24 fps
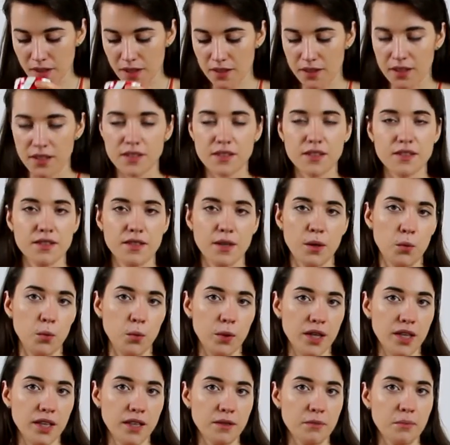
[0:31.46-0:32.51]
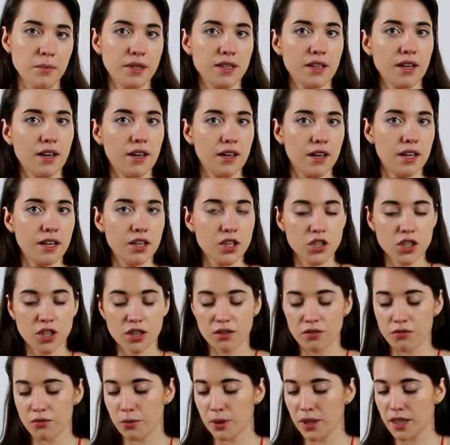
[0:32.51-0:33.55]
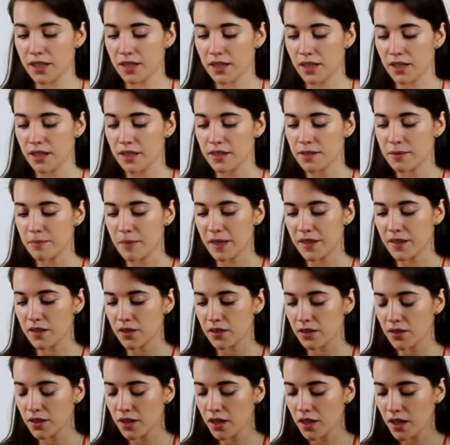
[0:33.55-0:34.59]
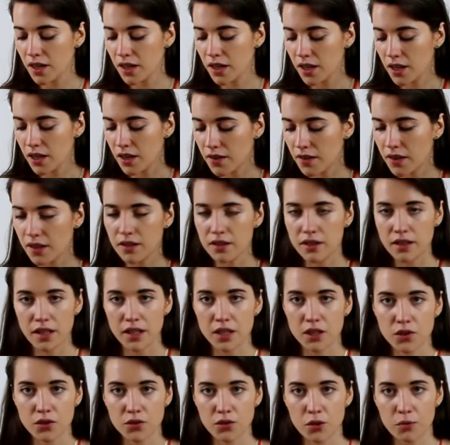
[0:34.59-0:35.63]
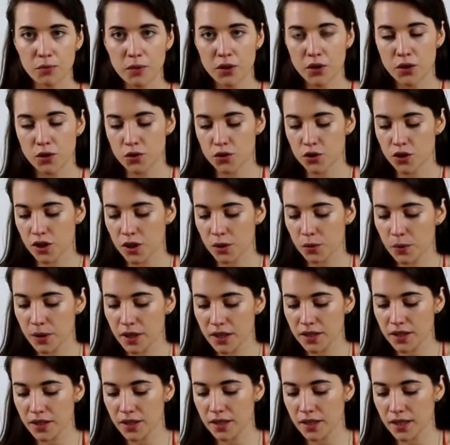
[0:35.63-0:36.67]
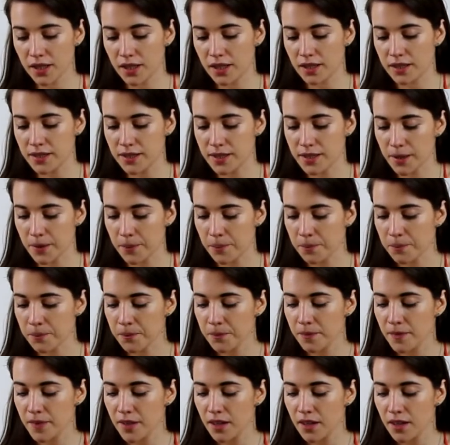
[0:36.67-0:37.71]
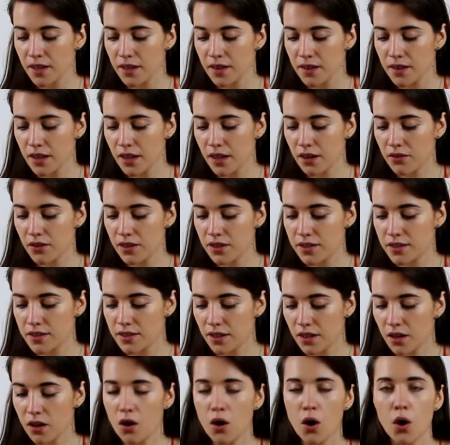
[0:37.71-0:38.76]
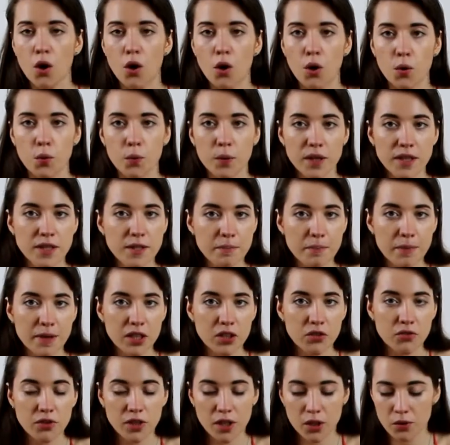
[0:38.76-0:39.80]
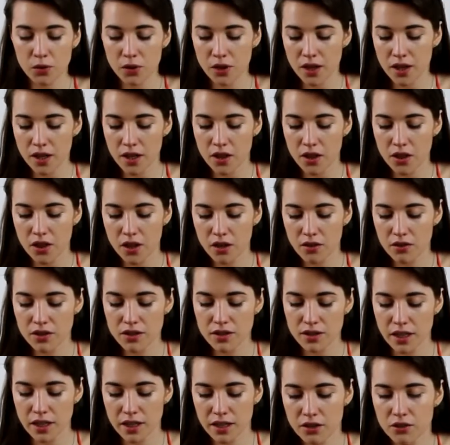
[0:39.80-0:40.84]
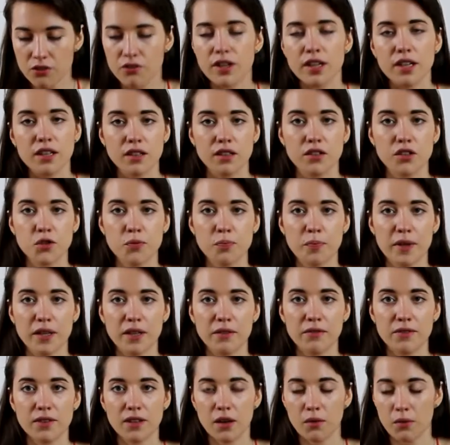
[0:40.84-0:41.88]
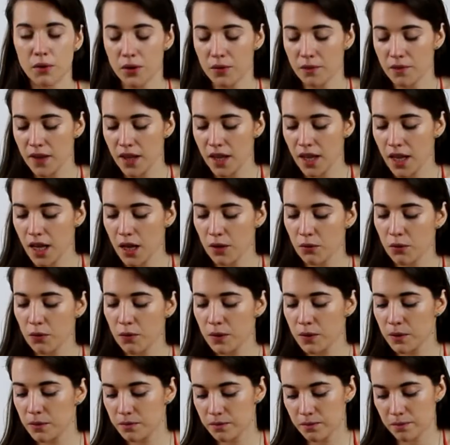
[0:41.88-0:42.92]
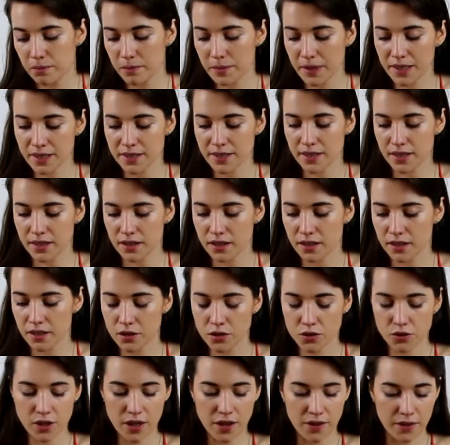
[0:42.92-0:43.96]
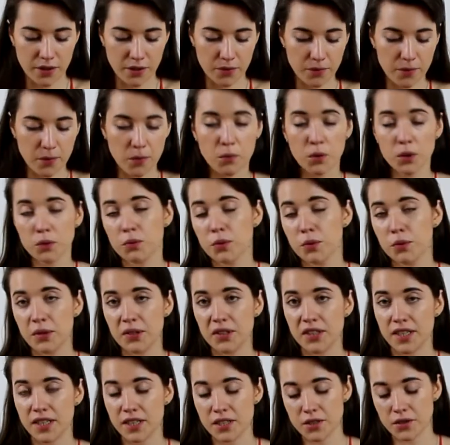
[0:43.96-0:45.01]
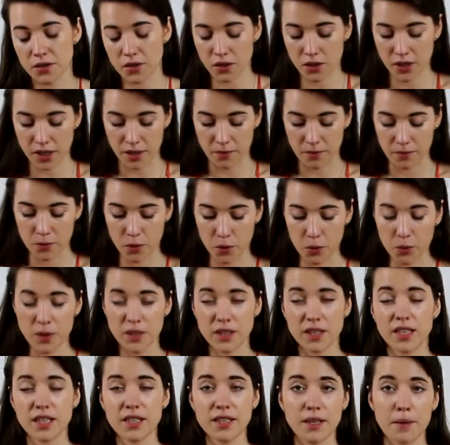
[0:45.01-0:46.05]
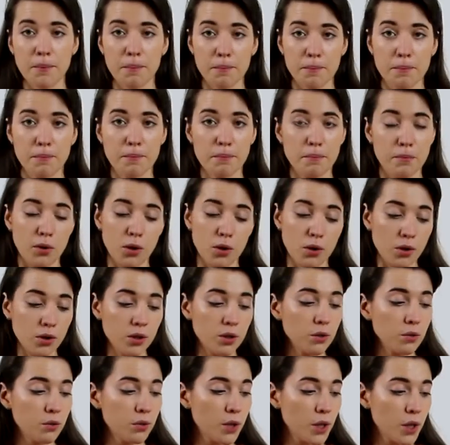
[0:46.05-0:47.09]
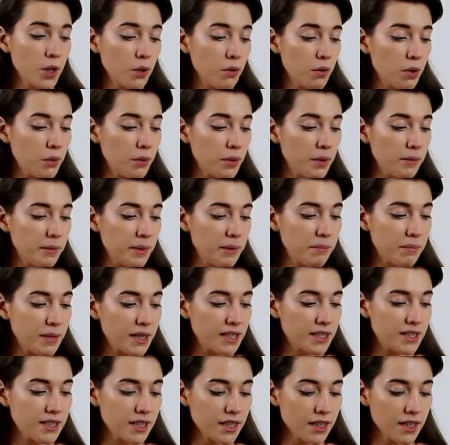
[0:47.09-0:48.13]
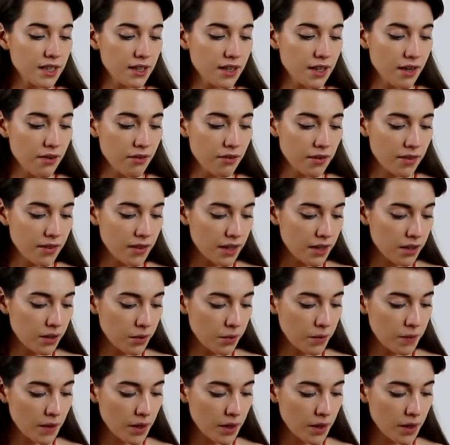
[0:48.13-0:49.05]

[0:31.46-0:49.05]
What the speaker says: This is the wheat, but ancient wheat, and it's better than like normal usual wheat. And there is a whole wheat spelt flour and there is like regular spelt flour, and we will mixing together. What we will need? Okay, we will need the bowl. We will be mixing everything.